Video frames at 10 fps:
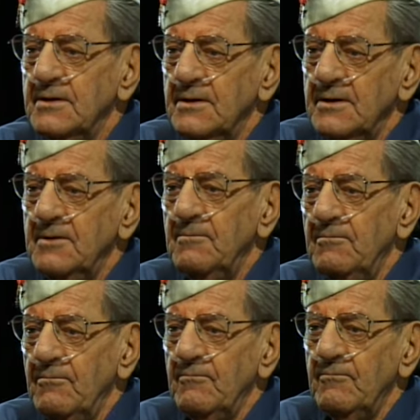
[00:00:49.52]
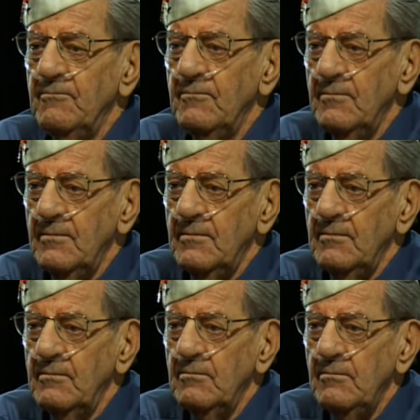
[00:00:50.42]
For what? Like, why,
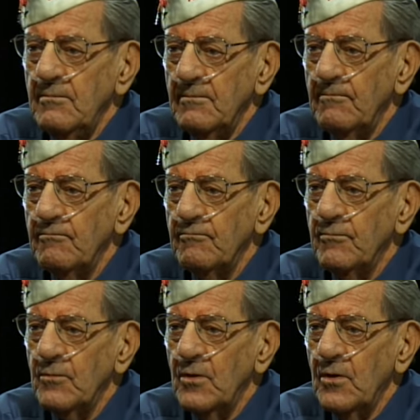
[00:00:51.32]
why did you join?